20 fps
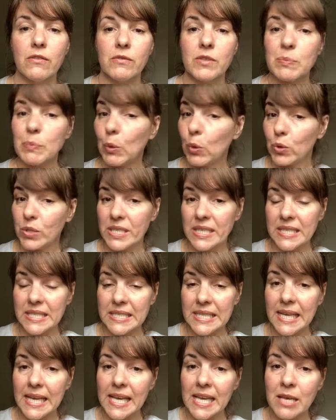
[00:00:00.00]
sporting
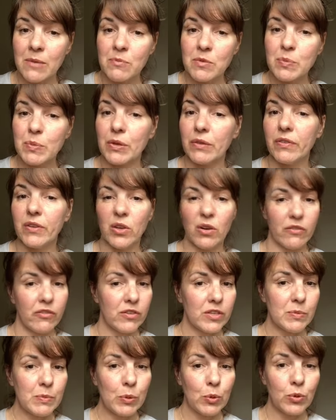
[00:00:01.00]
teams, but if you're not
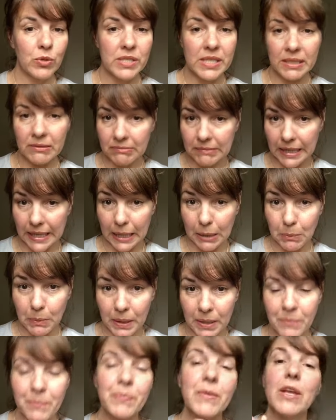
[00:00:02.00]
very sporty, like
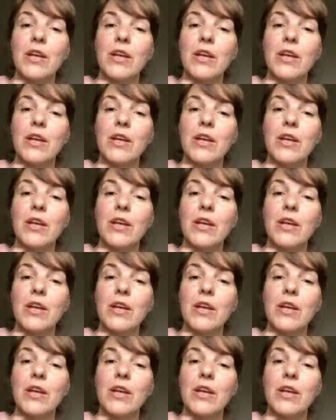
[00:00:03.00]
me,